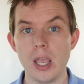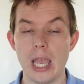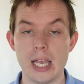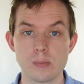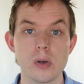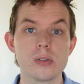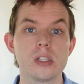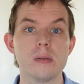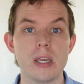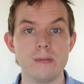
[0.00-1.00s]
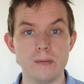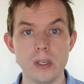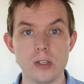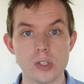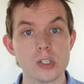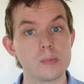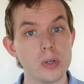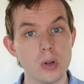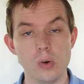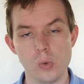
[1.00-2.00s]
It has most of the main features,
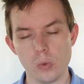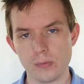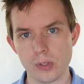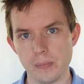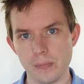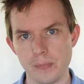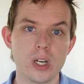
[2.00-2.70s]
but not all of them.